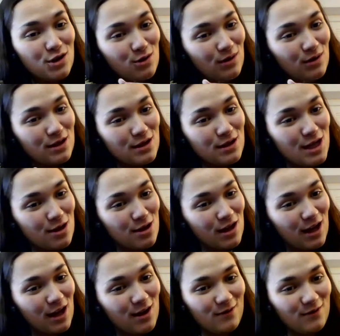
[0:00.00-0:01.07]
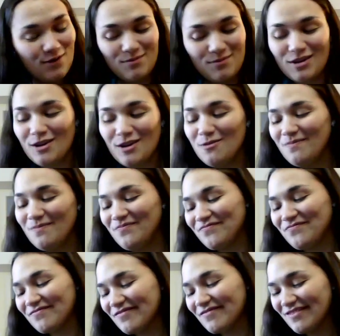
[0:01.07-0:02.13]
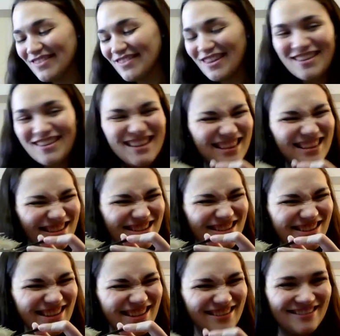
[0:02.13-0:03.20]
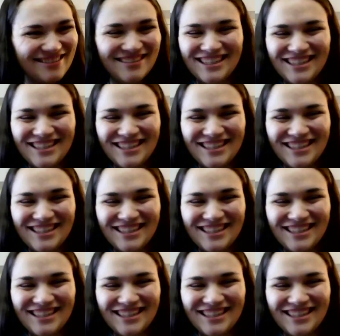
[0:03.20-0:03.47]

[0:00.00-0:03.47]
You want to take good care of them, you know? They're so cute.